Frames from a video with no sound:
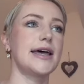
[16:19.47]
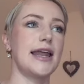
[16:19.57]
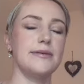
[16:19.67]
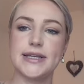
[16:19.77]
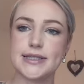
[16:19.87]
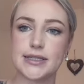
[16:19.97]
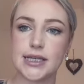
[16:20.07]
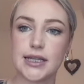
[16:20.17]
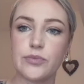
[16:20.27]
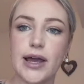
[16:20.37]
Elemis,
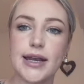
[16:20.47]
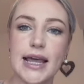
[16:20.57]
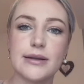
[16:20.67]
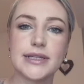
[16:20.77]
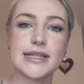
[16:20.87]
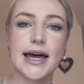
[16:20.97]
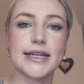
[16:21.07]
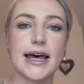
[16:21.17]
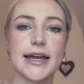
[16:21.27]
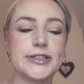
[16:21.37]
the brand Elemis,
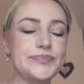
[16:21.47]
had like,